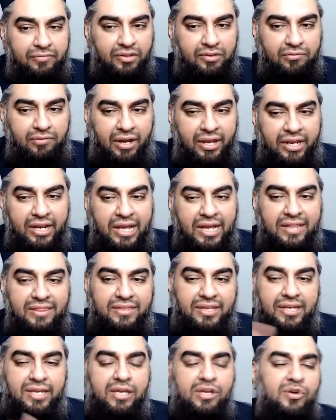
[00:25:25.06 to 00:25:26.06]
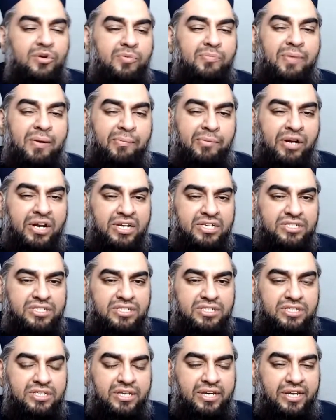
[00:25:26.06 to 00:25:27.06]
right? The kid who
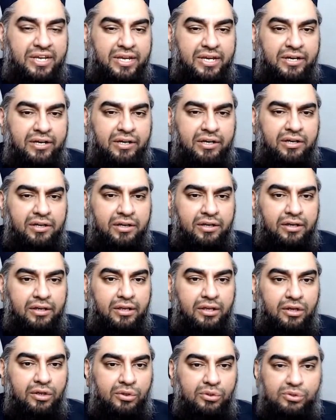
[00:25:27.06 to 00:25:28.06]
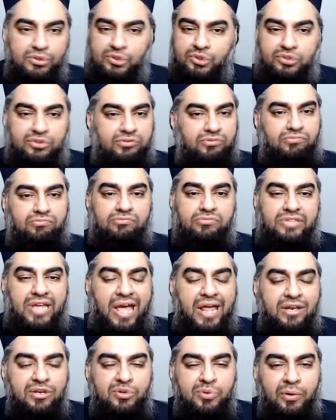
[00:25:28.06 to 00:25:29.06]
memorizes in a year, who's
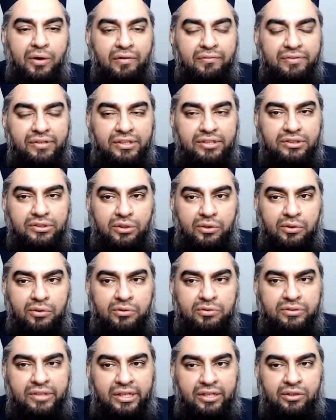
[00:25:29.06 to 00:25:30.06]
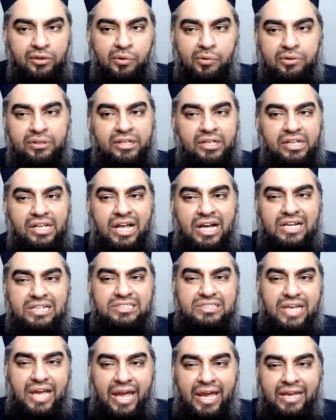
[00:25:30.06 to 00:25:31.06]
10, 12 years old and going to class
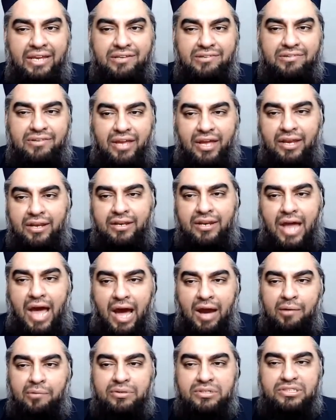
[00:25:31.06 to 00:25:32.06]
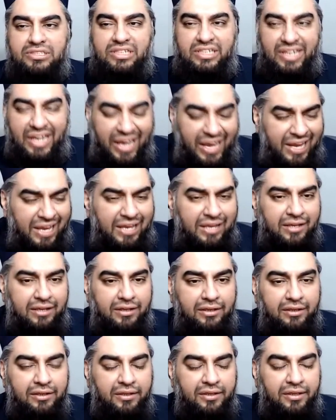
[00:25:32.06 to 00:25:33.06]
8, 10 hours a day,
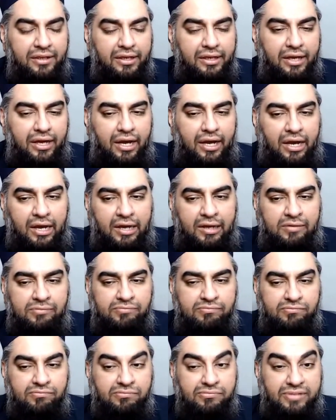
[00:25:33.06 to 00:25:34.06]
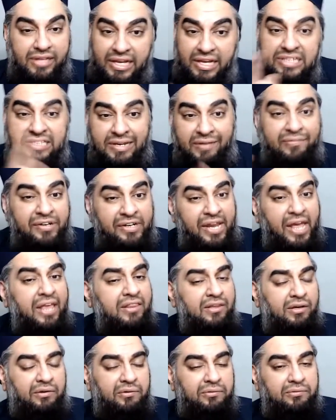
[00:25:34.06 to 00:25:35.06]
it's every day
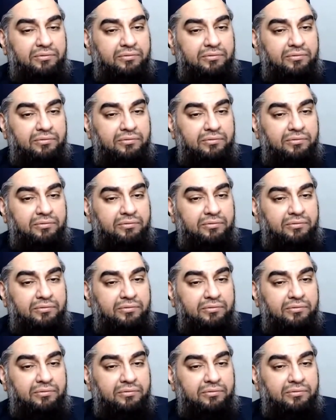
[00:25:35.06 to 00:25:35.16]
though.